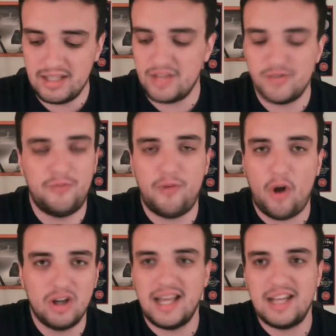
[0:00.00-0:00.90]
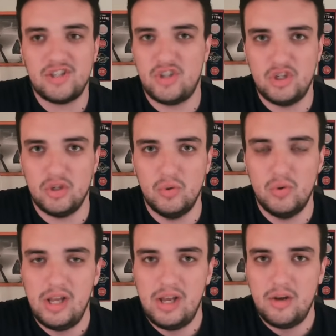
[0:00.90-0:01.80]
far less to
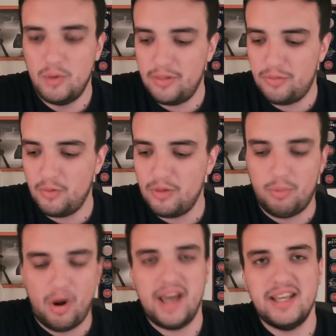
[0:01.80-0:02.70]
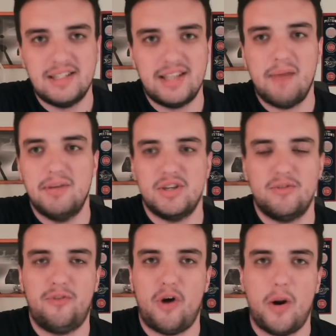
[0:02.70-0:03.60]
do with Brian Sammons and
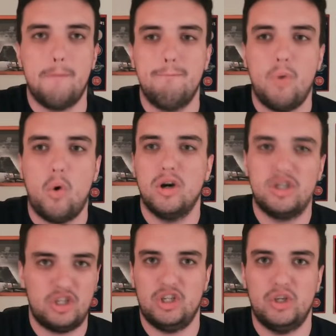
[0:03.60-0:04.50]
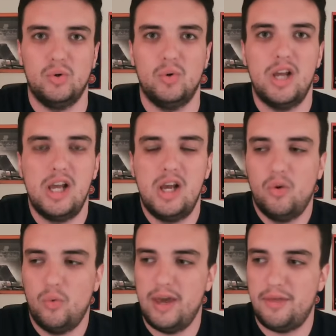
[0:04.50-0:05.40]
far more to do
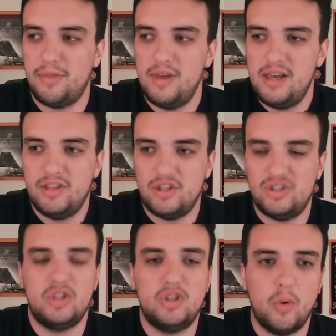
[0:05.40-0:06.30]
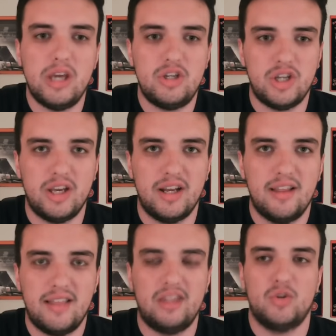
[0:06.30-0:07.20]
with the situation
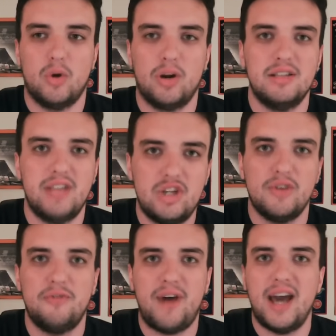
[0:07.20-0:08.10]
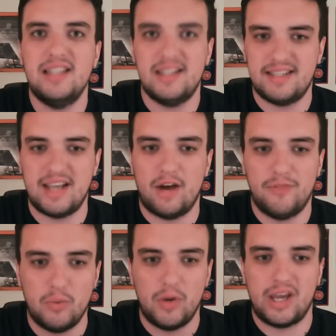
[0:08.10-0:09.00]
that this organization finds itself
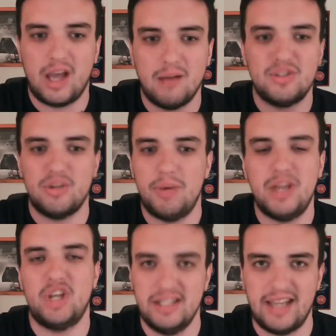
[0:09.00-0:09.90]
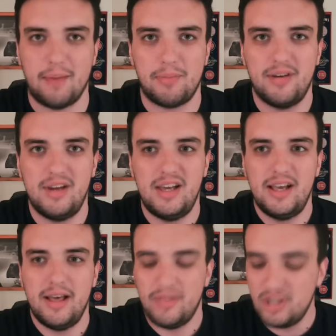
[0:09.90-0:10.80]
in when it comes to pitching depth.
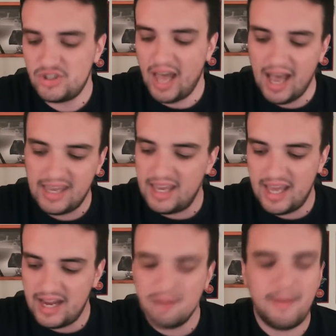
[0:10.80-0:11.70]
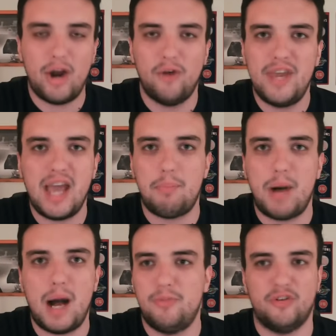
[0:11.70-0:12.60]
This guy, it didn't matter if he got
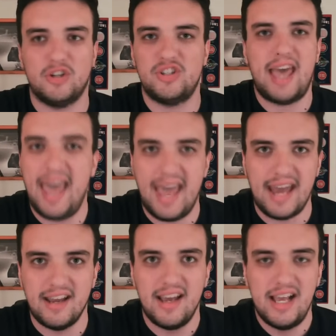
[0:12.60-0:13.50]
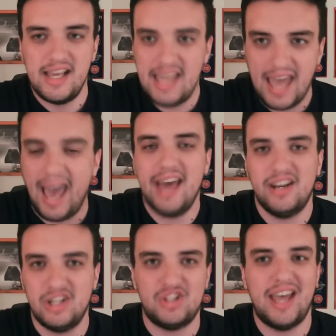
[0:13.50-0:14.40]
popped for 10. He had
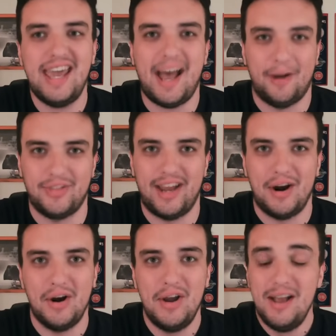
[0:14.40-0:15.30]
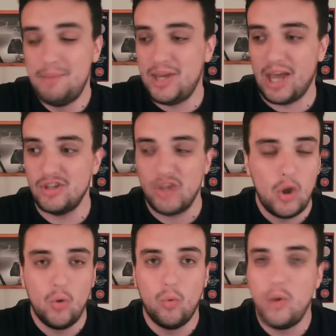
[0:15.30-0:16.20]
to stay out there because
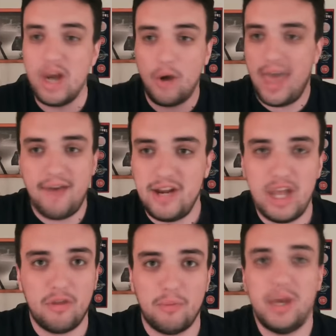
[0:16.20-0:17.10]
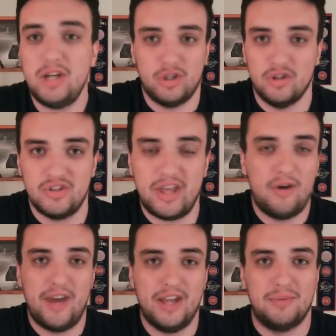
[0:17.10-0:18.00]
we don't have any other pitchers that are
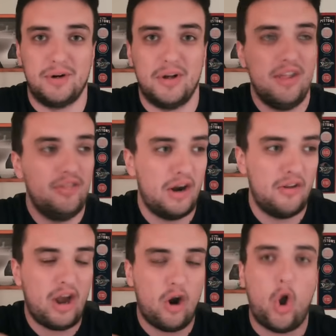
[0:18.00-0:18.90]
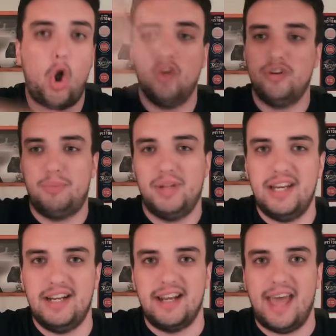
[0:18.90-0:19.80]
available. They're all
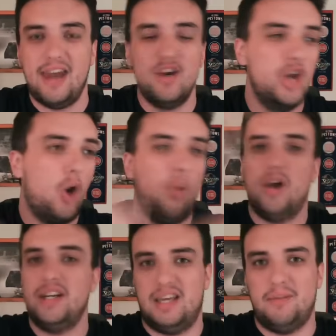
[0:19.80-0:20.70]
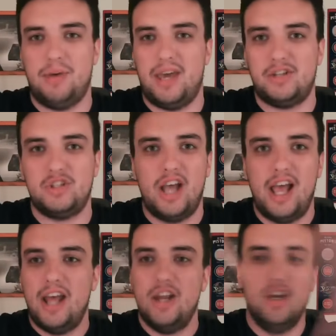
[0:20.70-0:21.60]
depleted. No one can pitch.
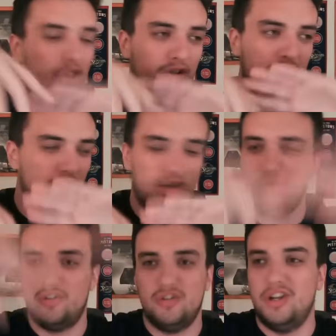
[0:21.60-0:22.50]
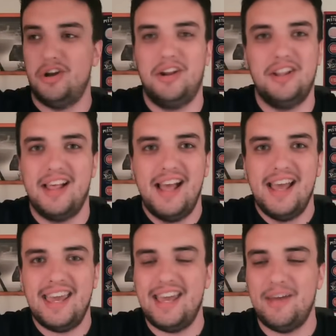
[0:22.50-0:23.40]

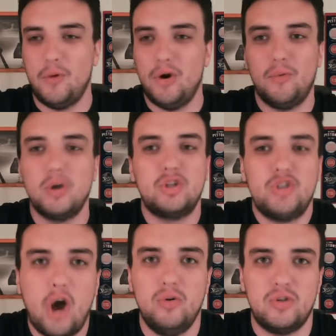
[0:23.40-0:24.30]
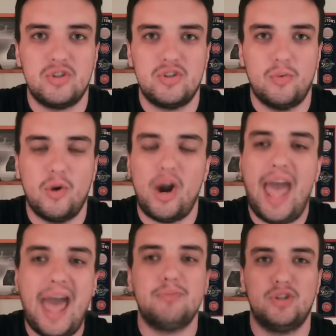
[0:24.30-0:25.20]
We're toast. We're
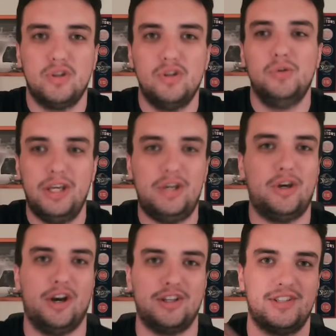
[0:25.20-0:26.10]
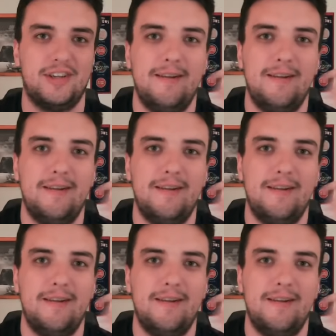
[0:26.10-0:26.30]
absolutely cooked.